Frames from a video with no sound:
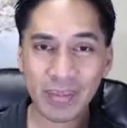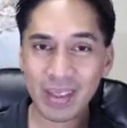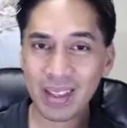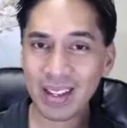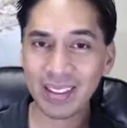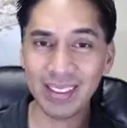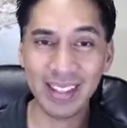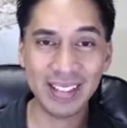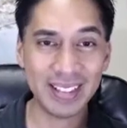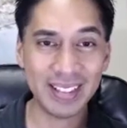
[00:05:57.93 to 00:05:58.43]

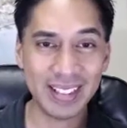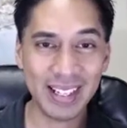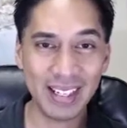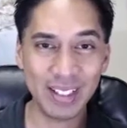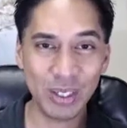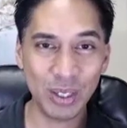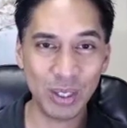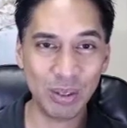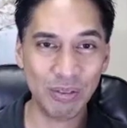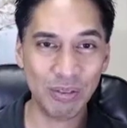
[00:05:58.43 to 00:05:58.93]
Then stay
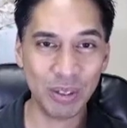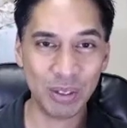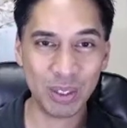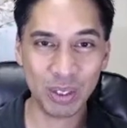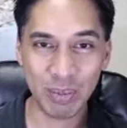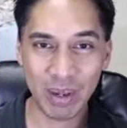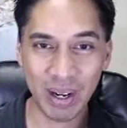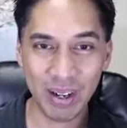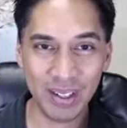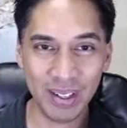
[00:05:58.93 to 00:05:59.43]
tuned for
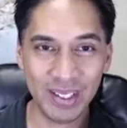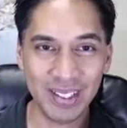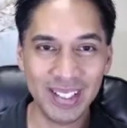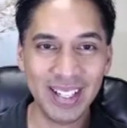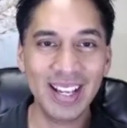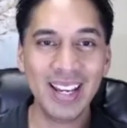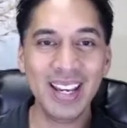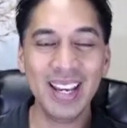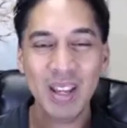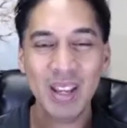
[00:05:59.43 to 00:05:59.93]
tomorrow,
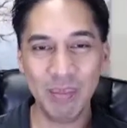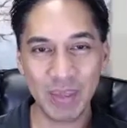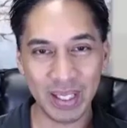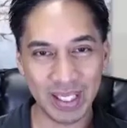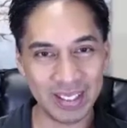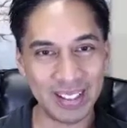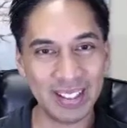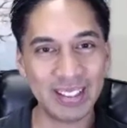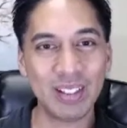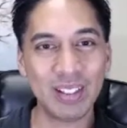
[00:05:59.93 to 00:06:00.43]
because
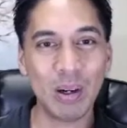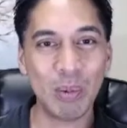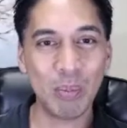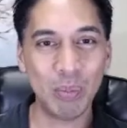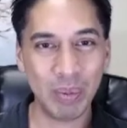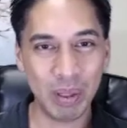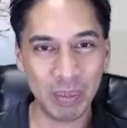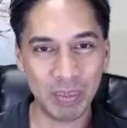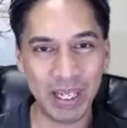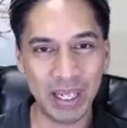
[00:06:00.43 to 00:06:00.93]
this all
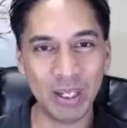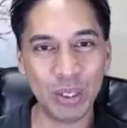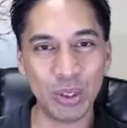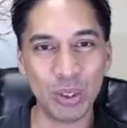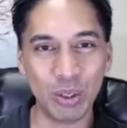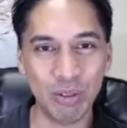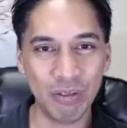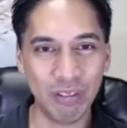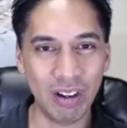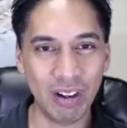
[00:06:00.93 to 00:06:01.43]
prepares you
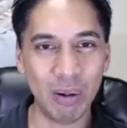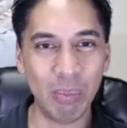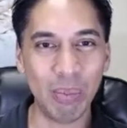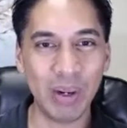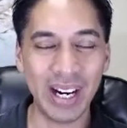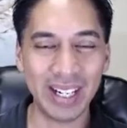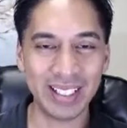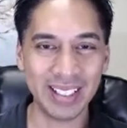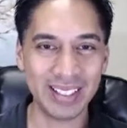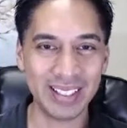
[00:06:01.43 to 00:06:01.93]
for our
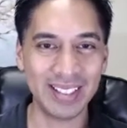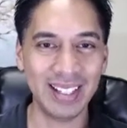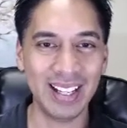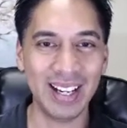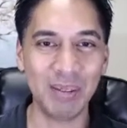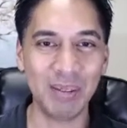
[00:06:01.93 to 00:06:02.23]
practice lab